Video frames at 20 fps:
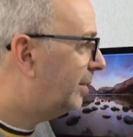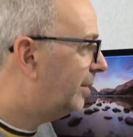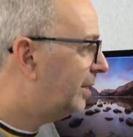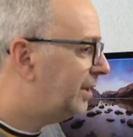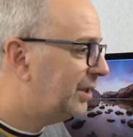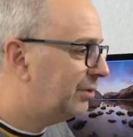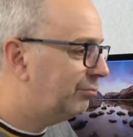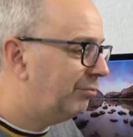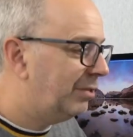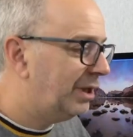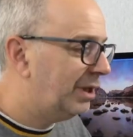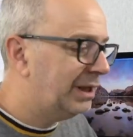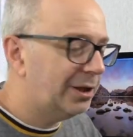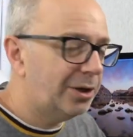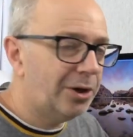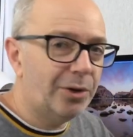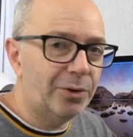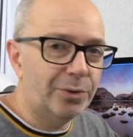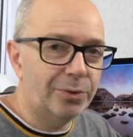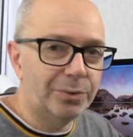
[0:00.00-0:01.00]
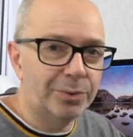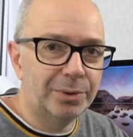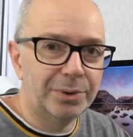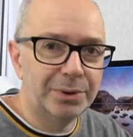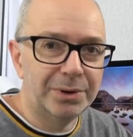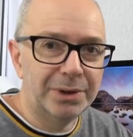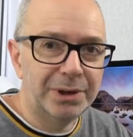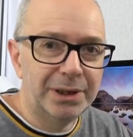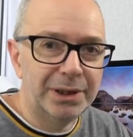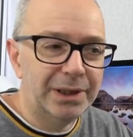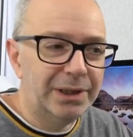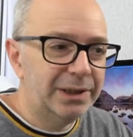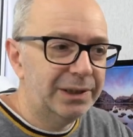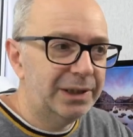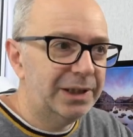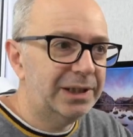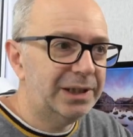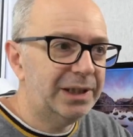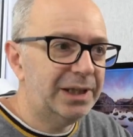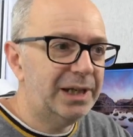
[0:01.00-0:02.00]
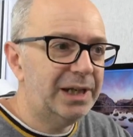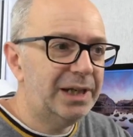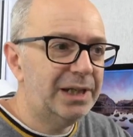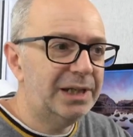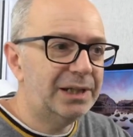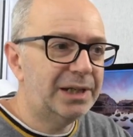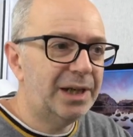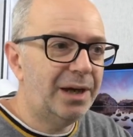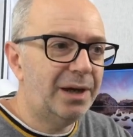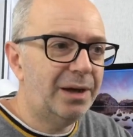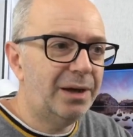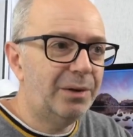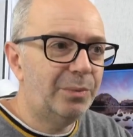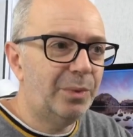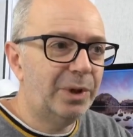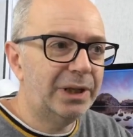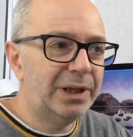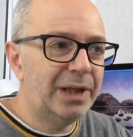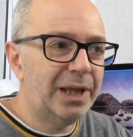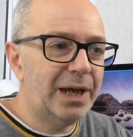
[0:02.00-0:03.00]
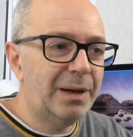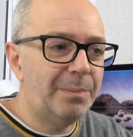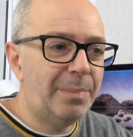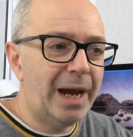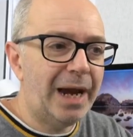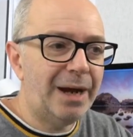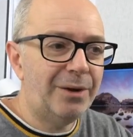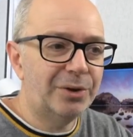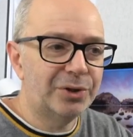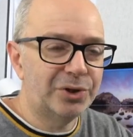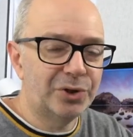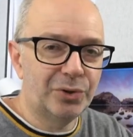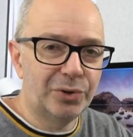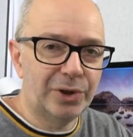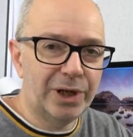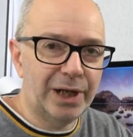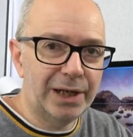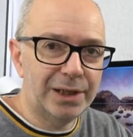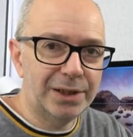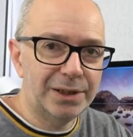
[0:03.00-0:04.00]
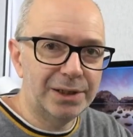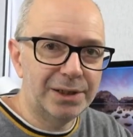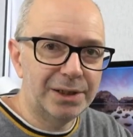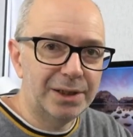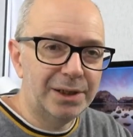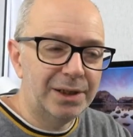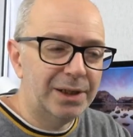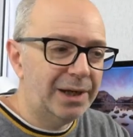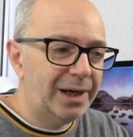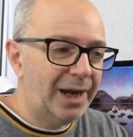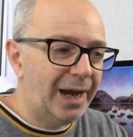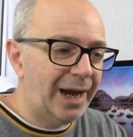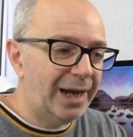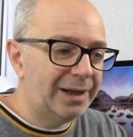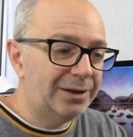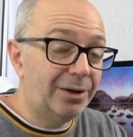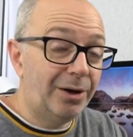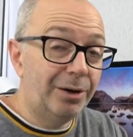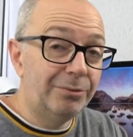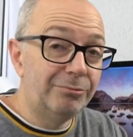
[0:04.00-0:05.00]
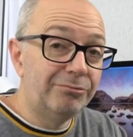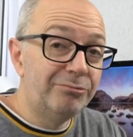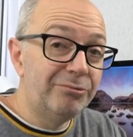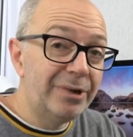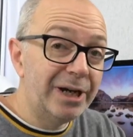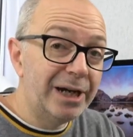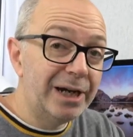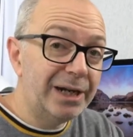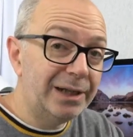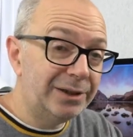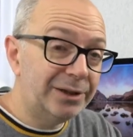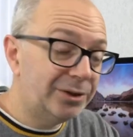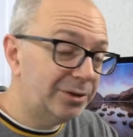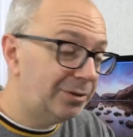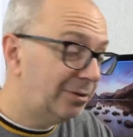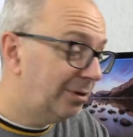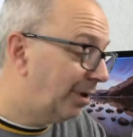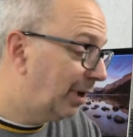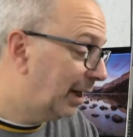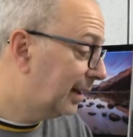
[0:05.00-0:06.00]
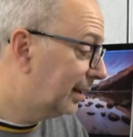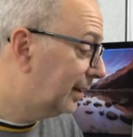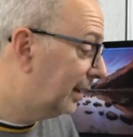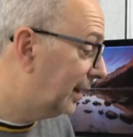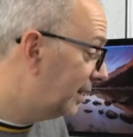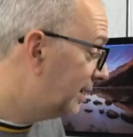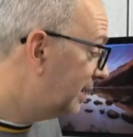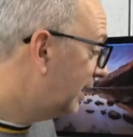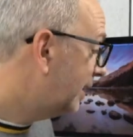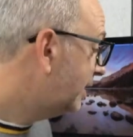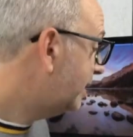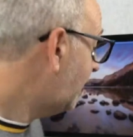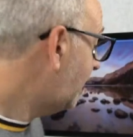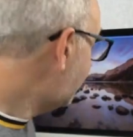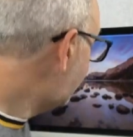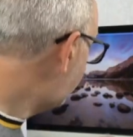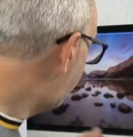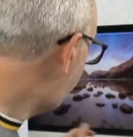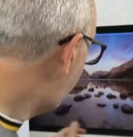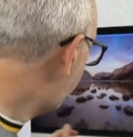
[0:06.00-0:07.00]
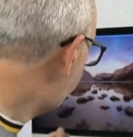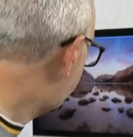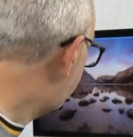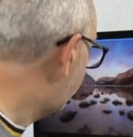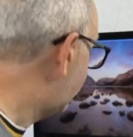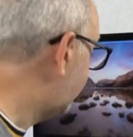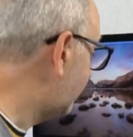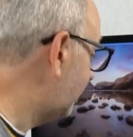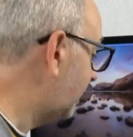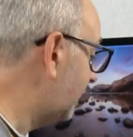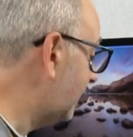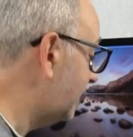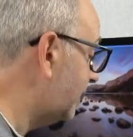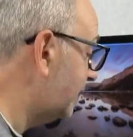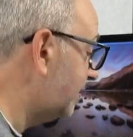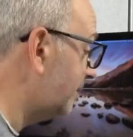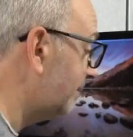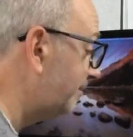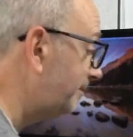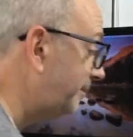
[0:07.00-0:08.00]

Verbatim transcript: This is really cool. This is uh, one of their power sockets and I really do like this. Let's take a closer look at this.